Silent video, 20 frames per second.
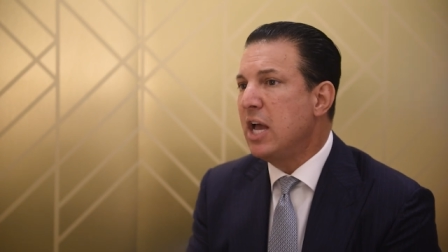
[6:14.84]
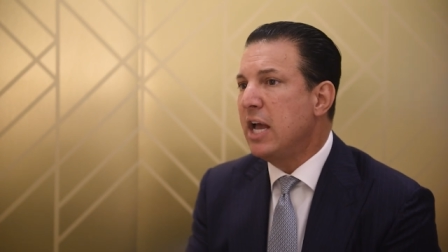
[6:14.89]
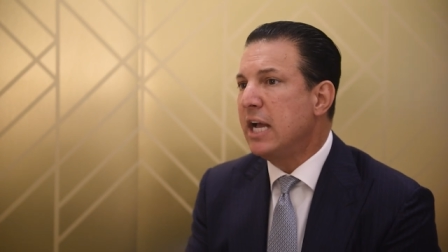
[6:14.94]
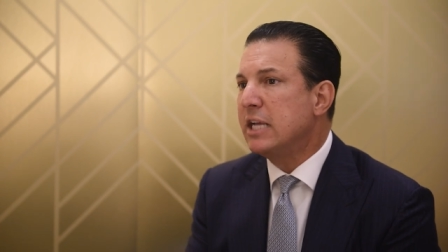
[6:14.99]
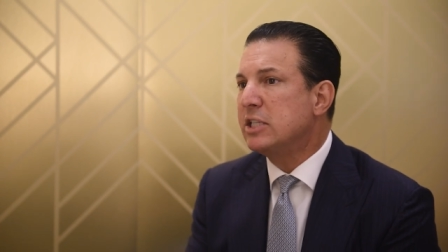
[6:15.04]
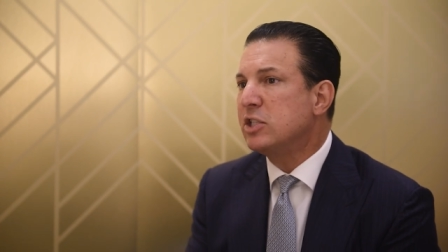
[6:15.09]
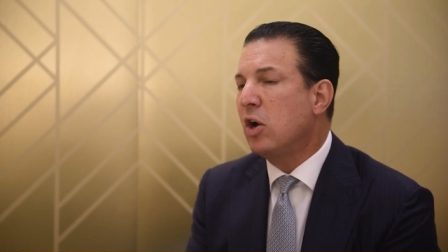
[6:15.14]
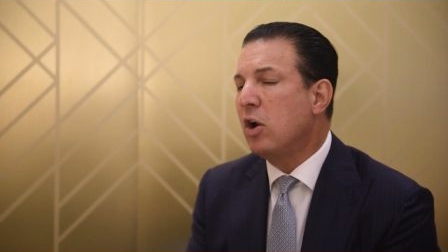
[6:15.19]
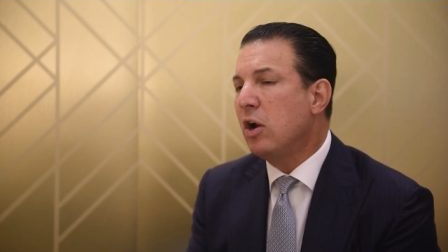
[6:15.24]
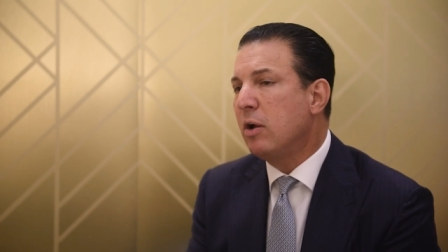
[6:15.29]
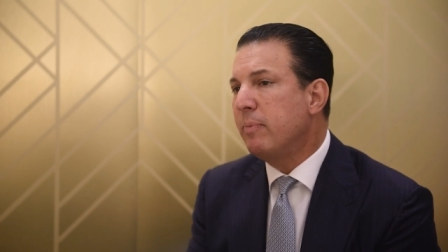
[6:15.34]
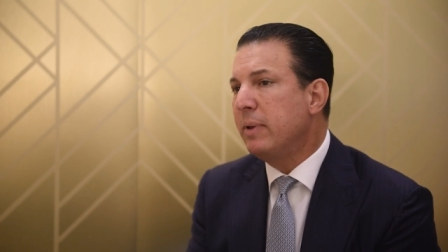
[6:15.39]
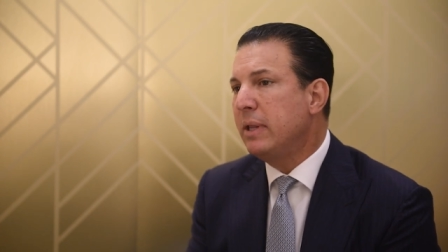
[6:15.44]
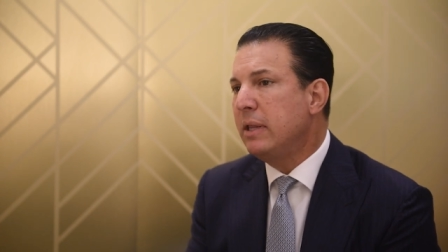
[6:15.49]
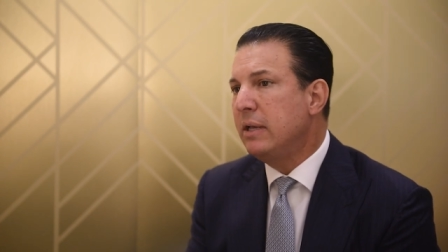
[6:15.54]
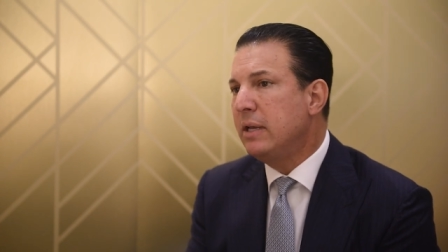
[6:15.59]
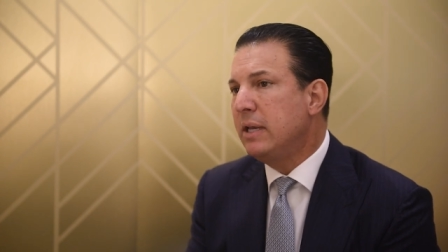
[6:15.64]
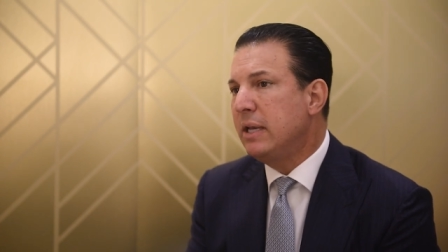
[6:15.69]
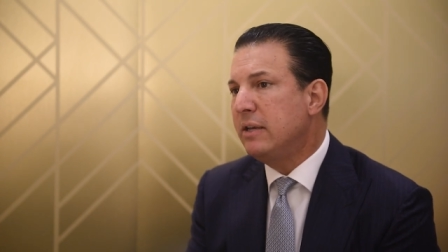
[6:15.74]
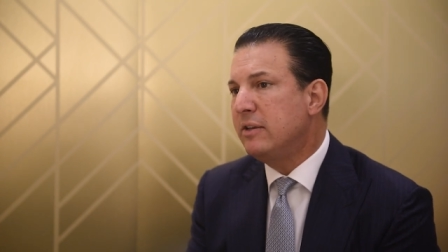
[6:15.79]
it's our
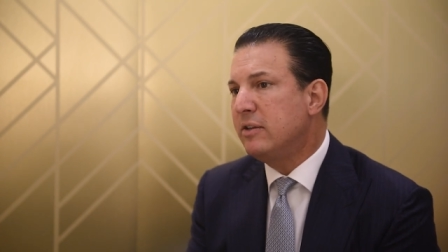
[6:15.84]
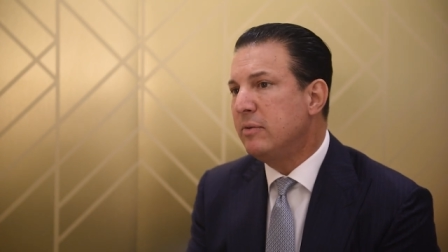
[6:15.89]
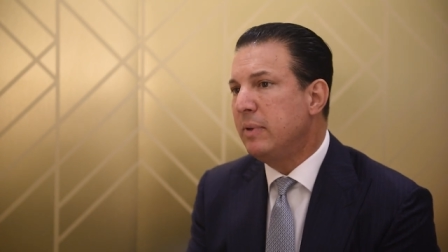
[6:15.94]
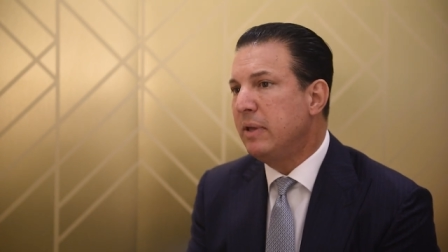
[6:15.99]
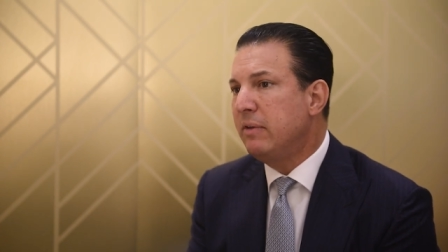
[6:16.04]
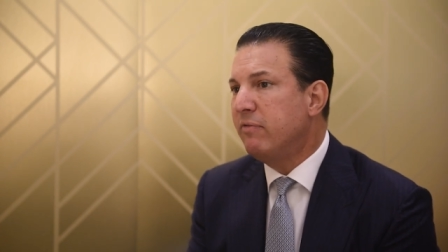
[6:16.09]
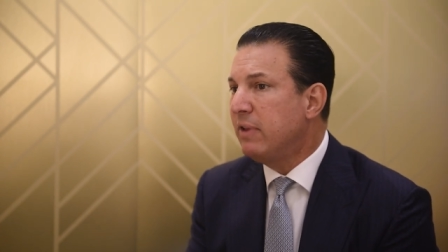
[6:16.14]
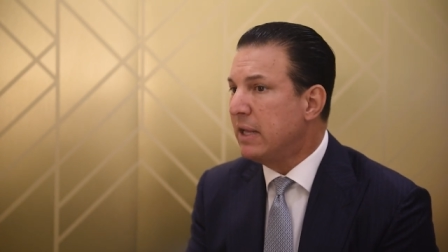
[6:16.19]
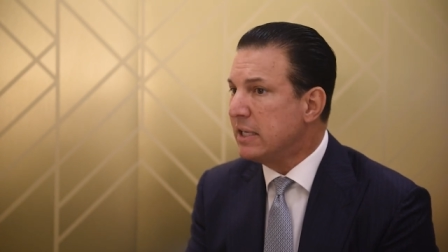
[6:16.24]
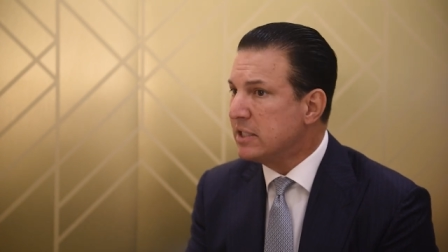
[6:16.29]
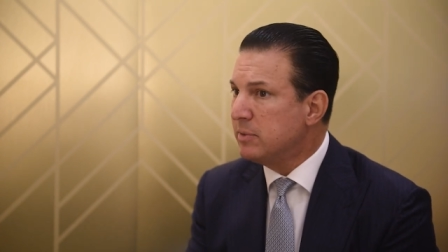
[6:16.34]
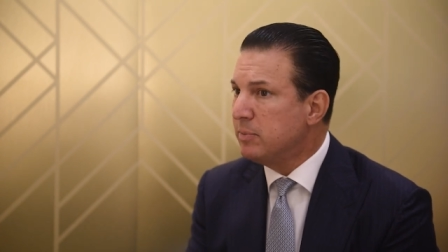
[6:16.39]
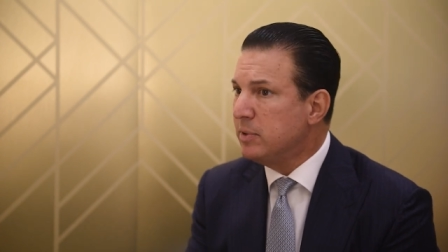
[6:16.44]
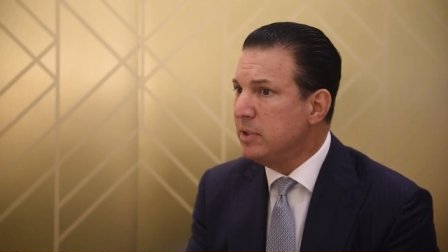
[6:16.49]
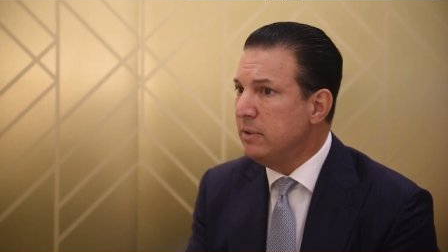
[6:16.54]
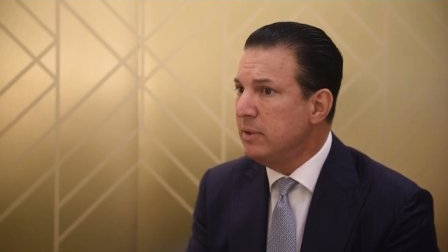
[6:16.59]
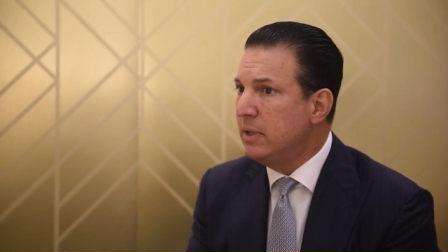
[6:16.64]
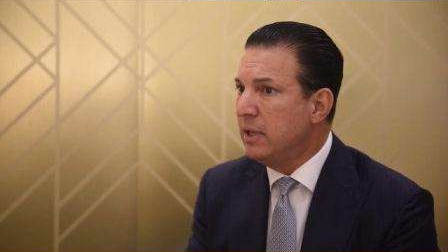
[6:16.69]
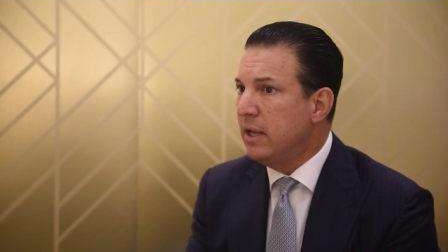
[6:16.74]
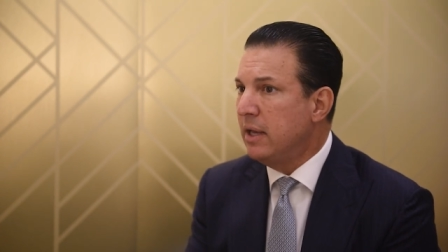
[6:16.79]
ability to be
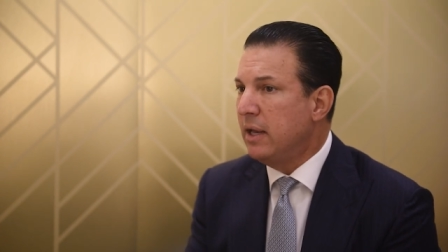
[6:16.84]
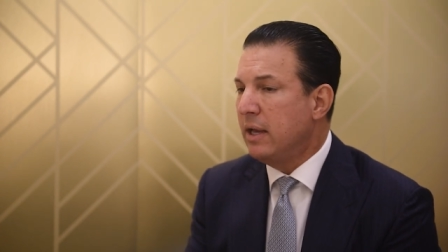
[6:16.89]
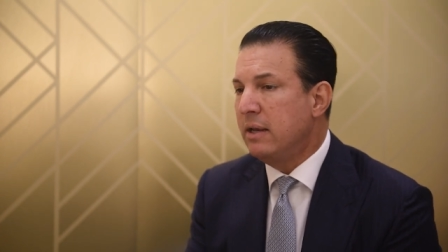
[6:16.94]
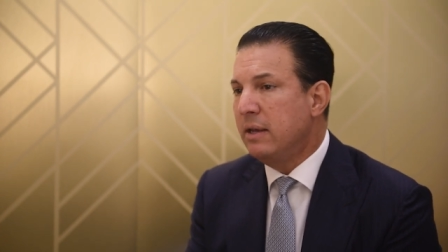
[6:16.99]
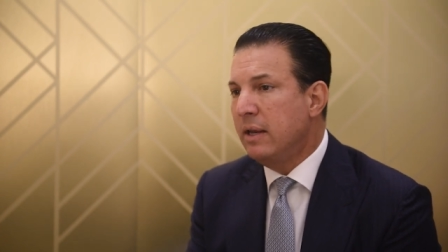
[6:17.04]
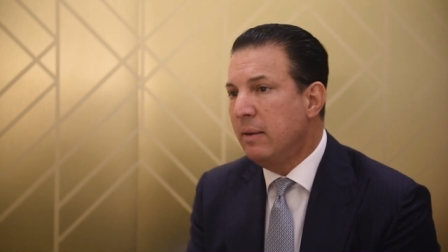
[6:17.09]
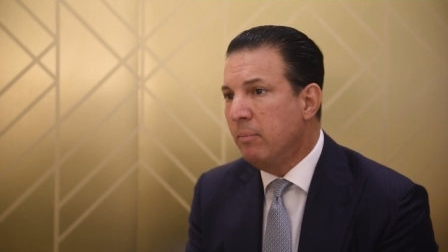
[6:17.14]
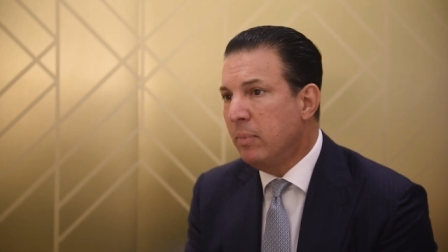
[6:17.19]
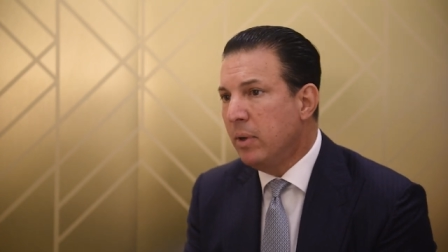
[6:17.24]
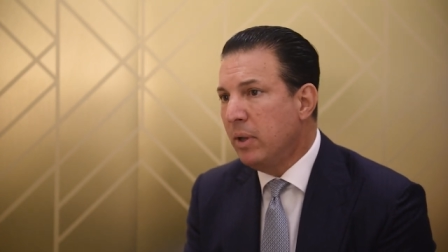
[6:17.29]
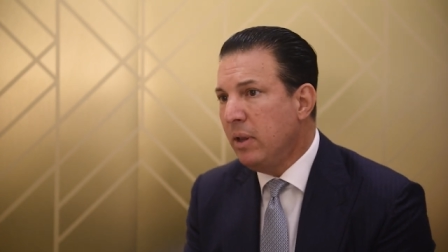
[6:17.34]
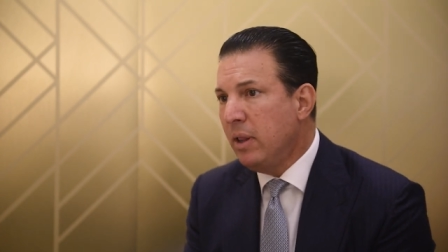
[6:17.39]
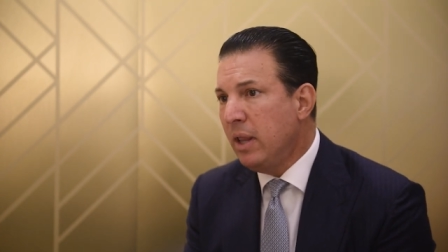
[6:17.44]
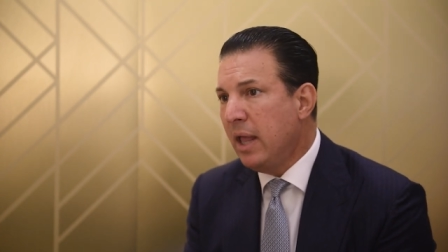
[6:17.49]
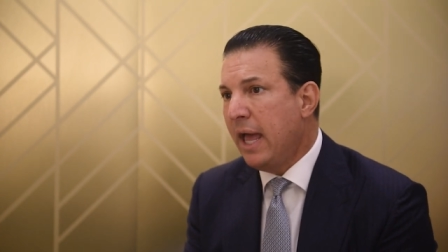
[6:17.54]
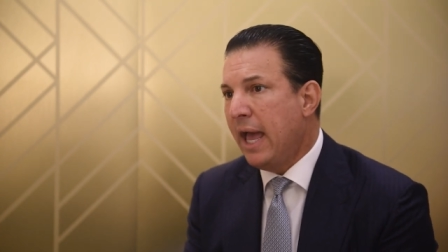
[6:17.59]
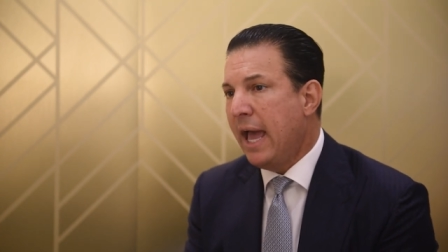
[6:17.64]
flexible and nimble